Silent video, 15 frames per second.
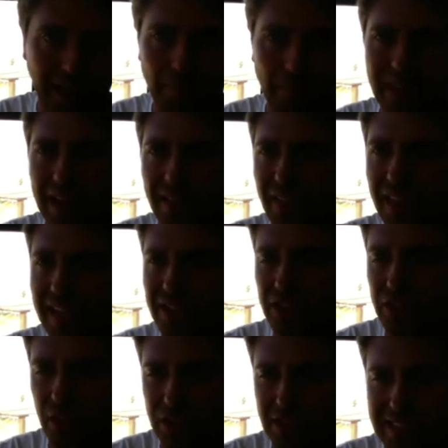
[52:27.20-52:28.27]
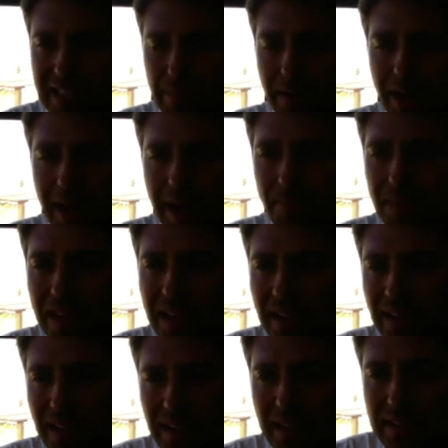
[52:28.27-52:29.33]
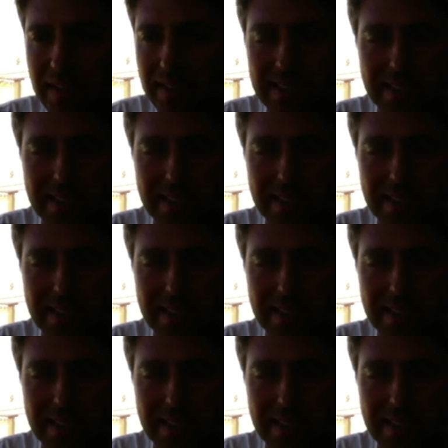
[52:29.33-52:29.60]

I mean, I think I got seen by 6